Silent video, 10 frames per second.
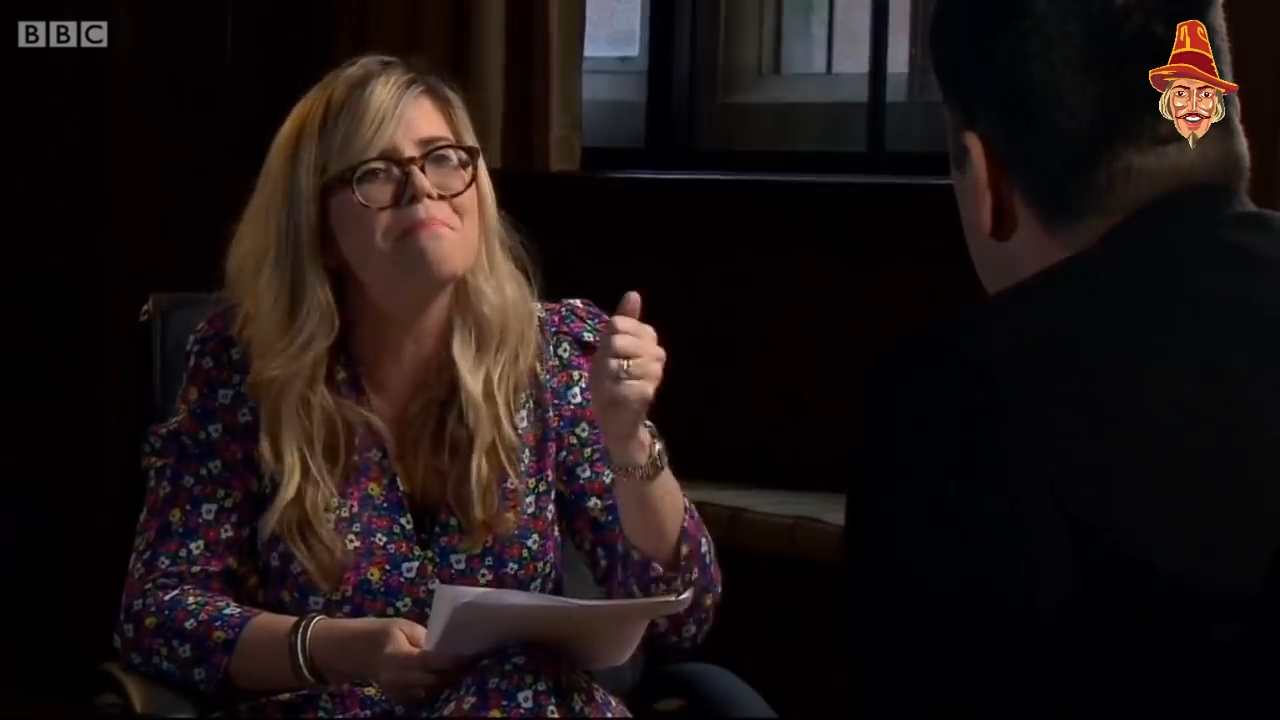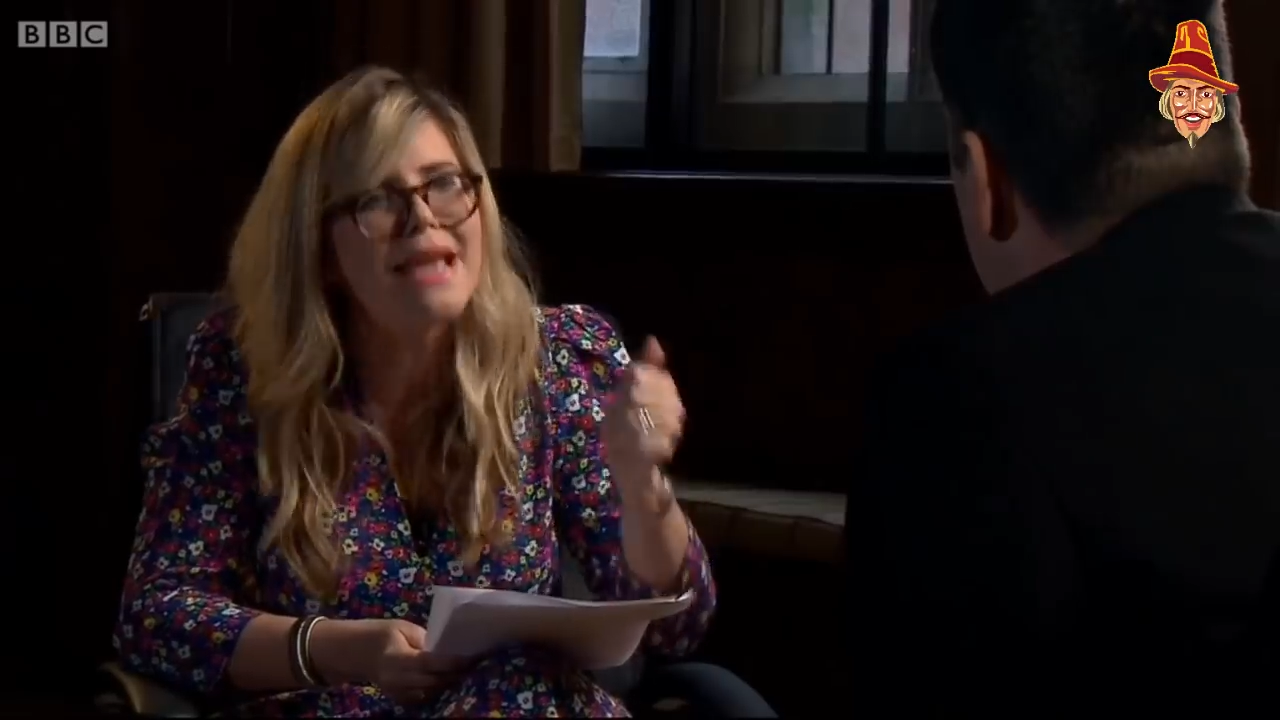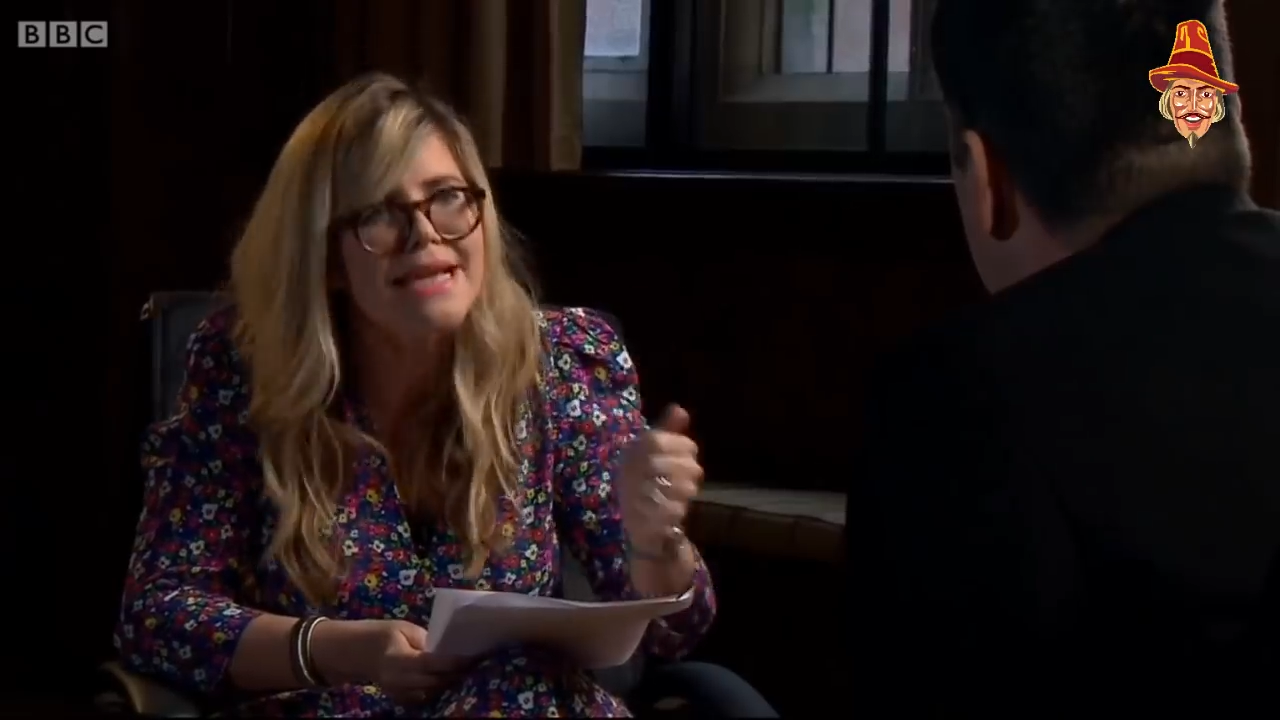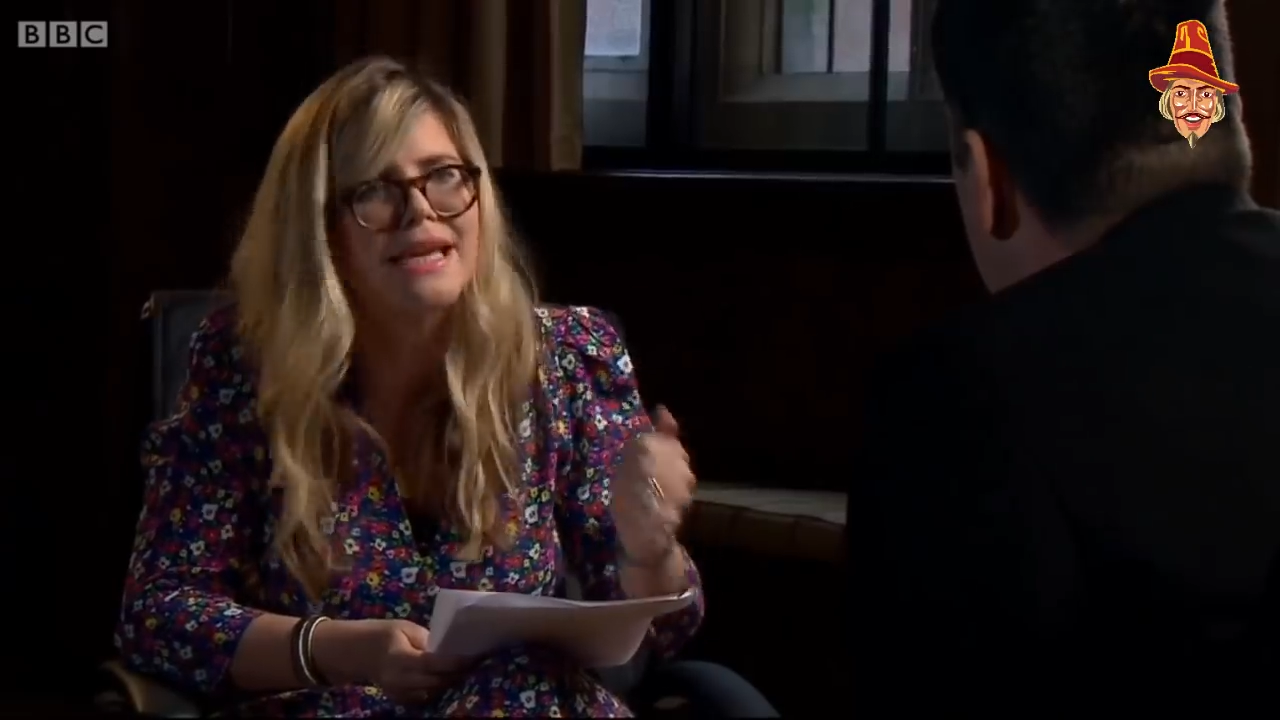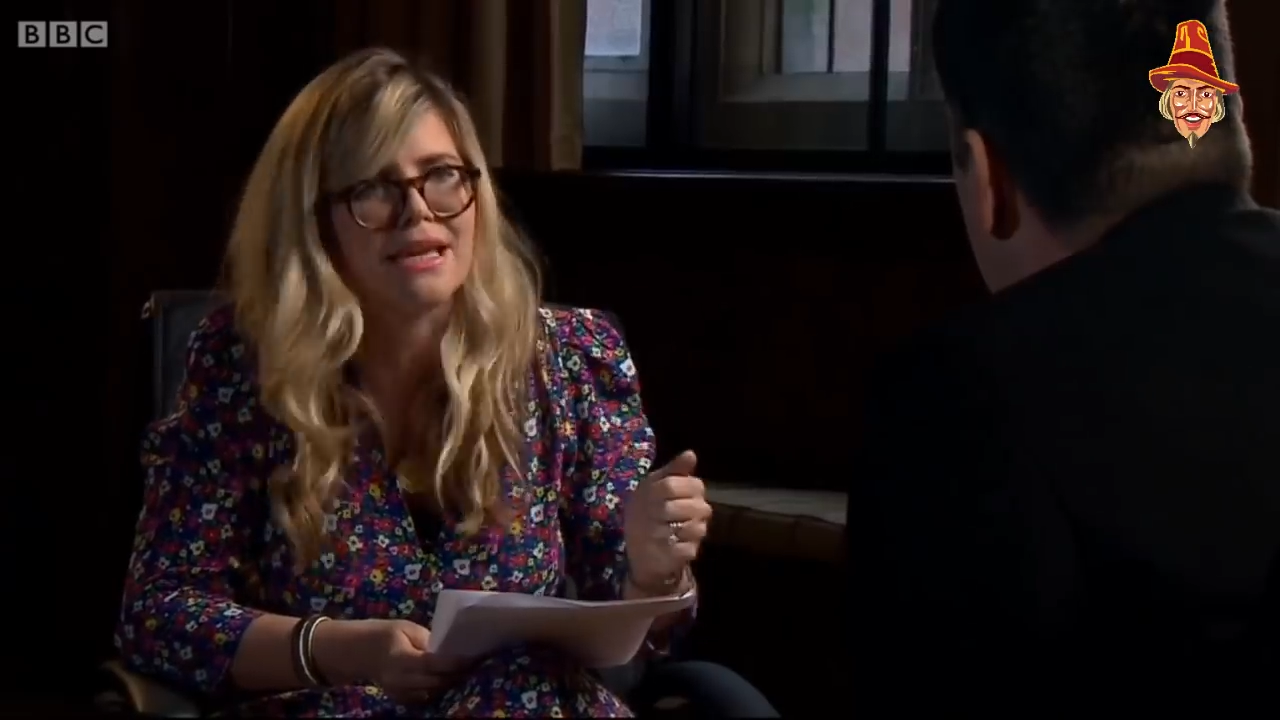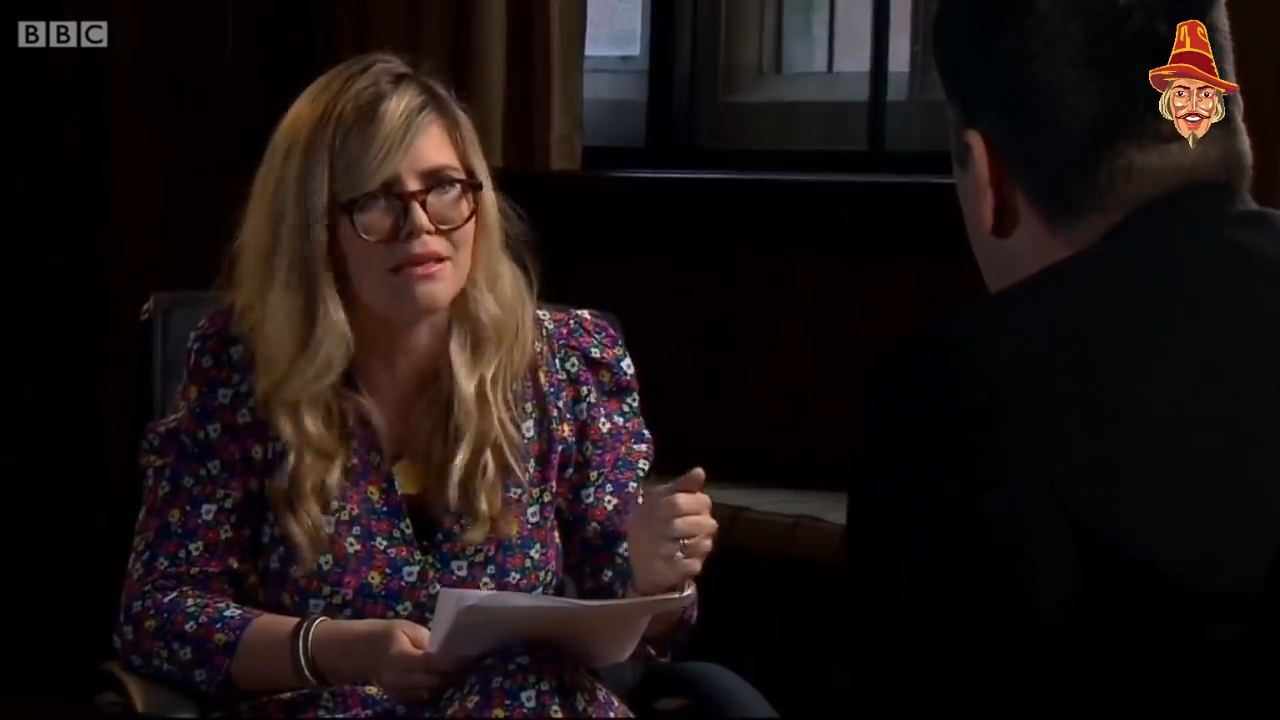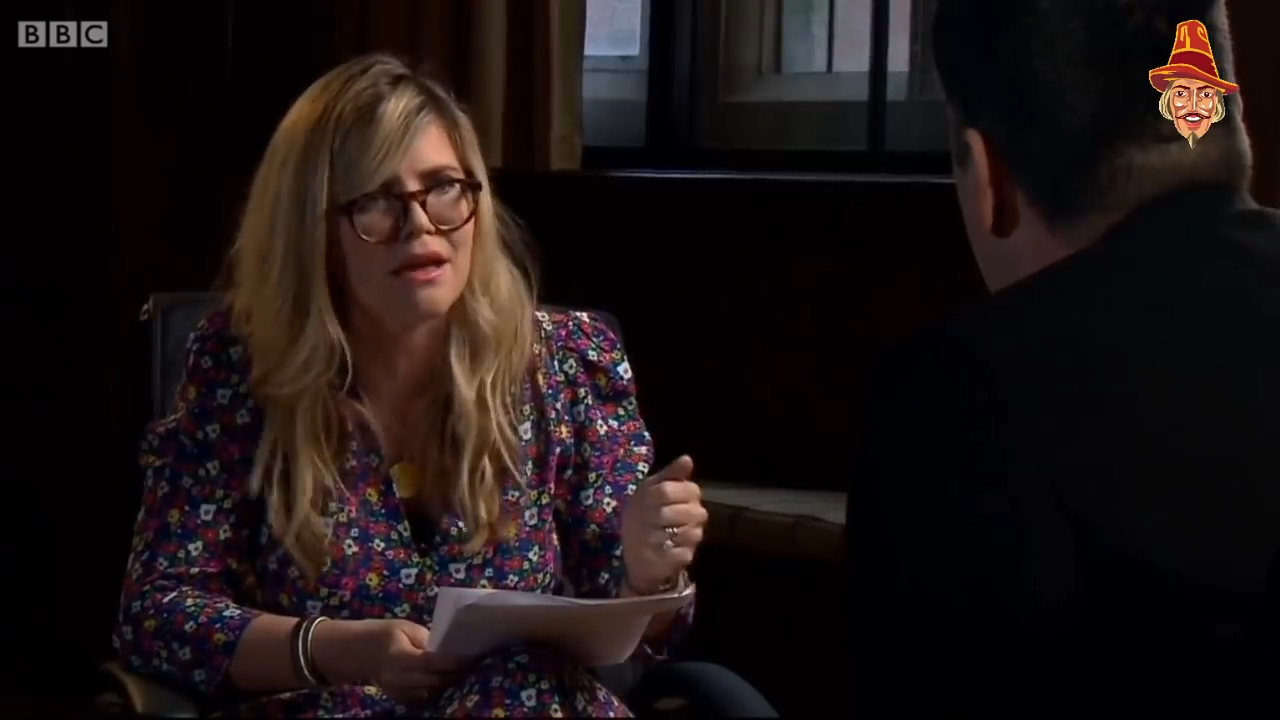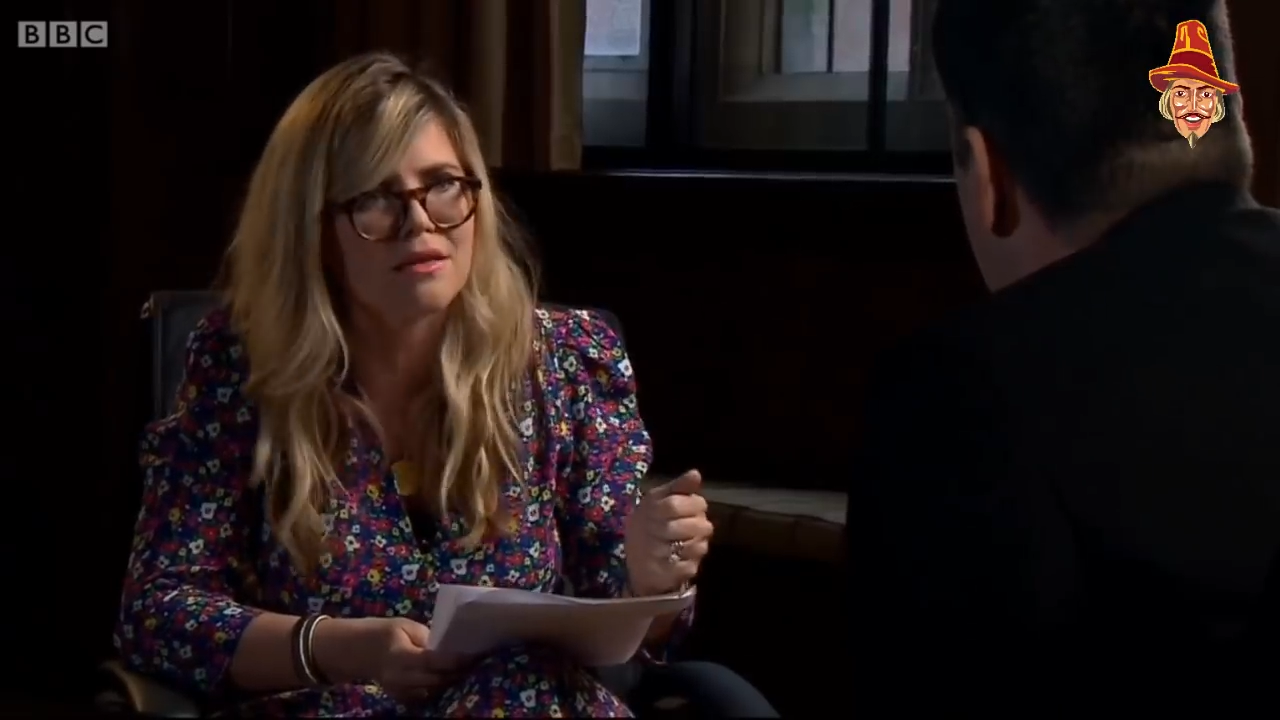making